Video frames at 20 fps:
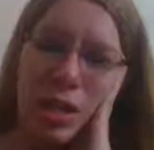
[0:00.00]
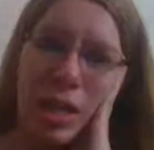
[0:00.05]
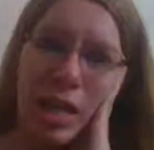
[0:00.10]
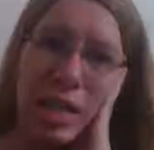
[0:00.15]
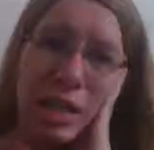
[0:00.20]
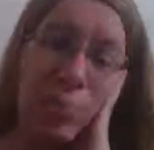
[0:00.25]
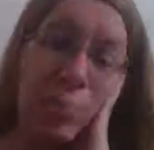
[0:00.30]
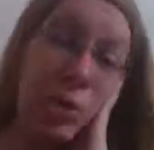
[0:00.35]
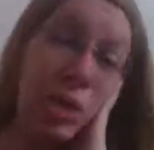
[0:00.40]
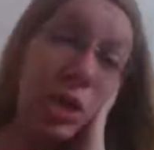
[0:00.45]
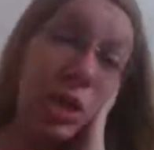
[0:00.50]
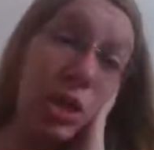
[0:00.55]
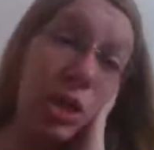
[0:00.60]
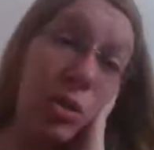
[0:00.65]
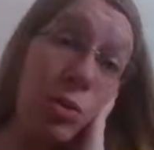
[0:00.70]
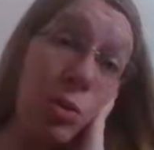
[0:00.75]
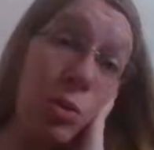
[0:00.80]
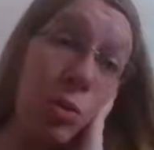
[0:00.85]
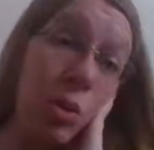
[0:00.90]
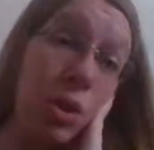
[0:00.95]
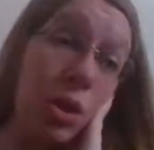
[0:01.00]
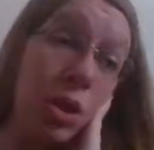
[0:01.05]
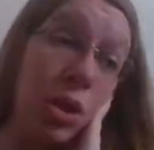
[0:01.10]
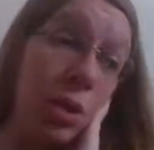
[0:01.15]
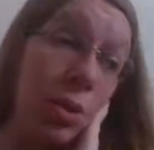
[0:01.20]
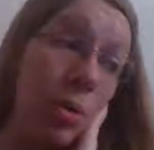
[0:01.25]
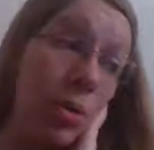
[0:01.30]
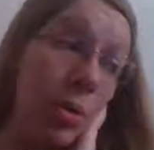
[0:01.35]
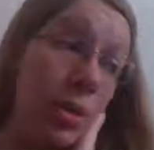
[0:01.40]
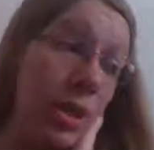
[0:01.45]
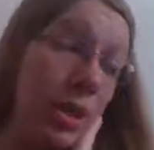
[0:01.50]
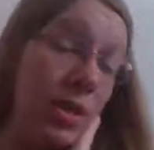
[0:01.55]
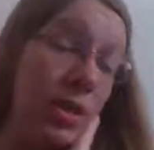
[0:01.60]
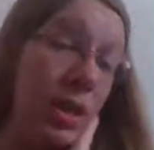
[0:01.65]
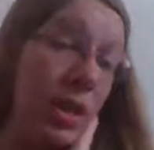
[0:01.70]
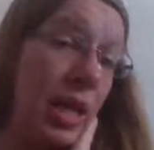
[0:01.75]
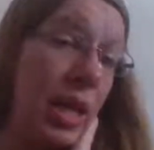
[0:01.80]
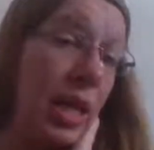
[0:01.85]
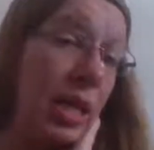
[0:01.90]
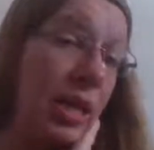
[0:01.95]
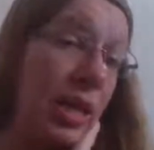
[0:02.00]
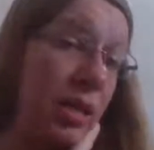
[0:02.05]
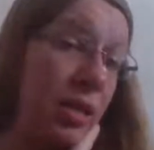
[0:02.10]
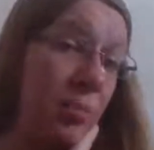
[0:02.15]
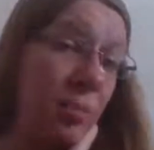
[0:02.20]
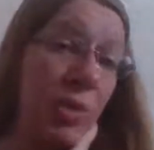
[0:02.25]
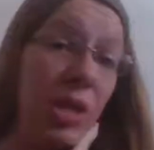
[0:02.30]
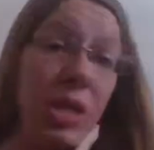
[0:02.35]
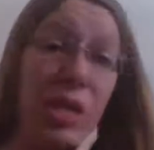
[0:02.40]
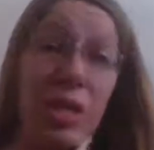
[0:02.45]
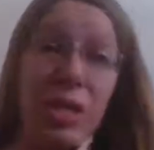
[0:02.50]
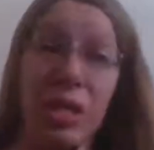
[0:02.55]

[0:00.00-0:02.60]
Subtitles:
that's pretty cool. It's a lot less money.